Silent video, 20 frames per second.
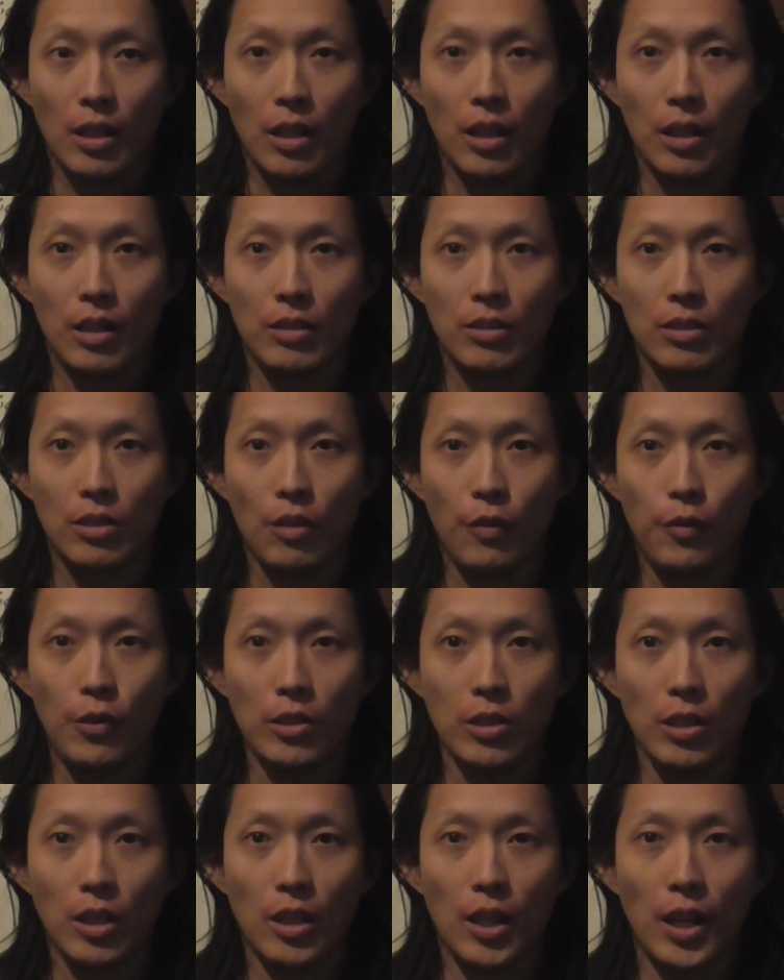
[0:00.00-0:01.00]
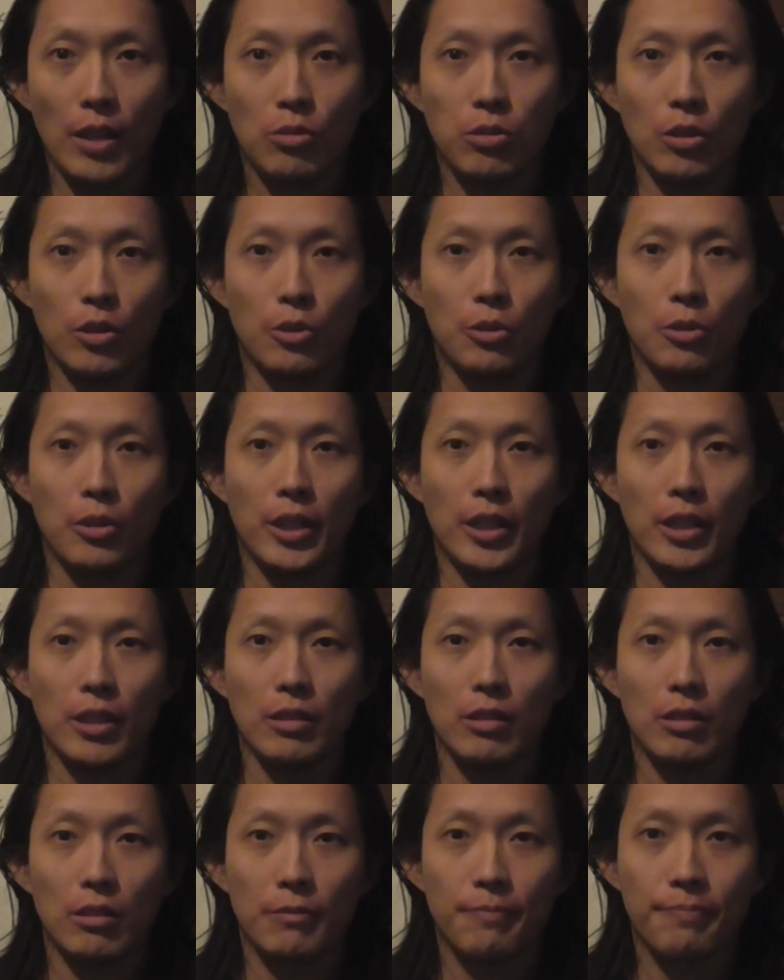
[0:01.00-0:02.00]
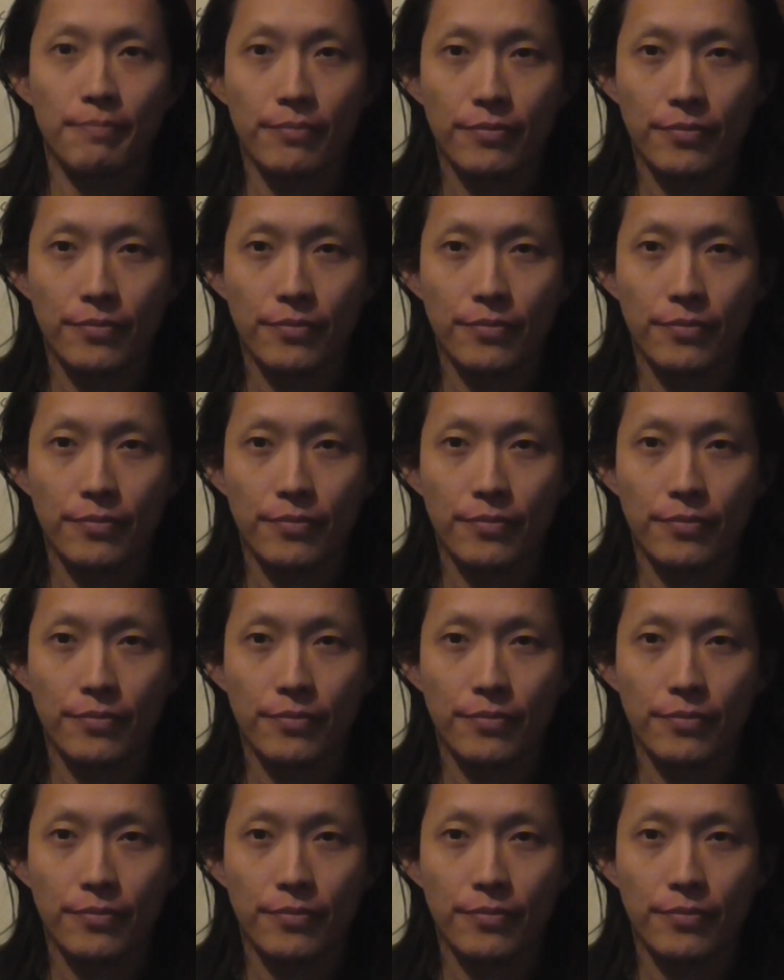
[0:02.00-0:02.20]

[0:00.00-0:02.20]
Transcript: And the first thing I'd like to address